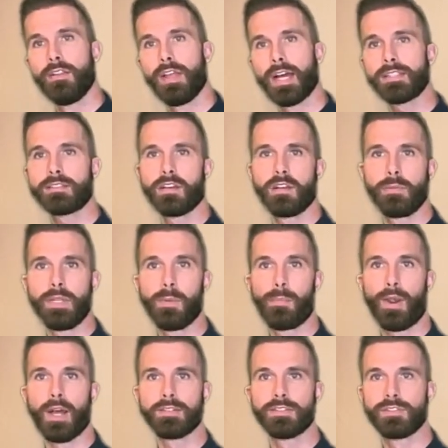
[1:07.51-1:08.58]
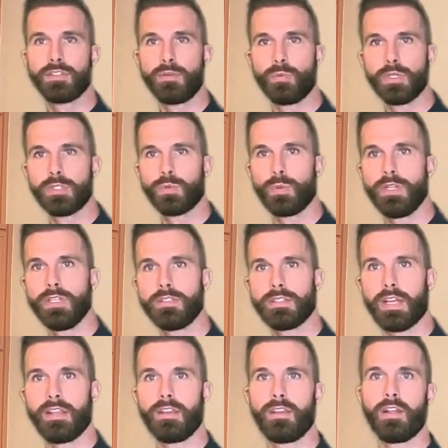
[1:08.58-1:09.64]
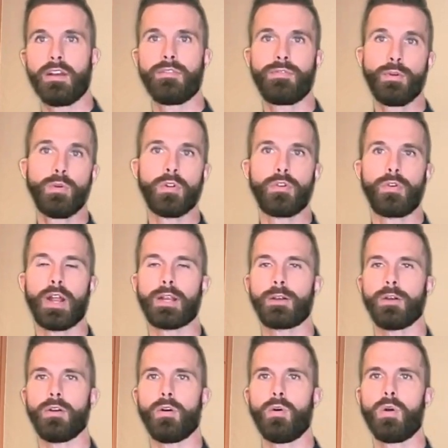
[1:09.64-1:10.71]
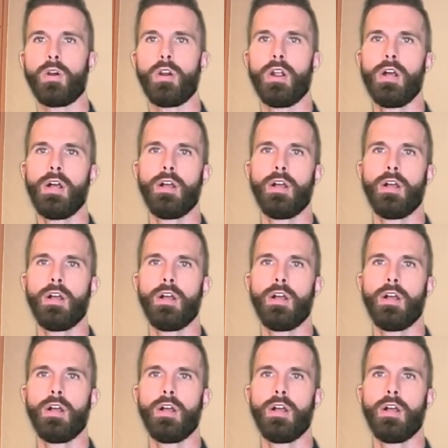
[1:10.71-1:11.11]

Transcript: That's going to be the process in which we send the funeral director or